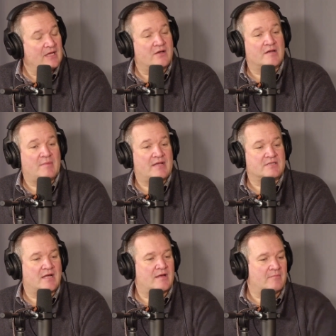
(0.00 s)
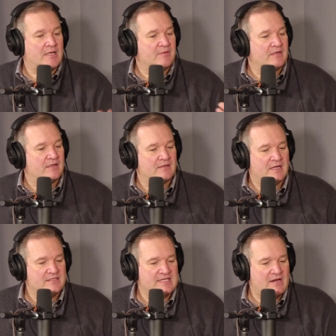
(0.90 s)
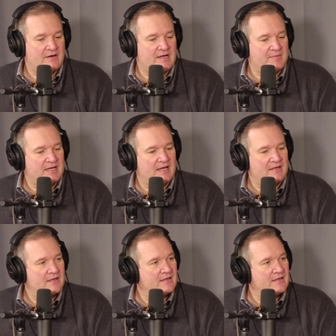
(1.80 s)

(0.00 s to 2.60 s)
He couldn't imagine. I'm, I'm going to, on Saturday, I'm For getting. instance,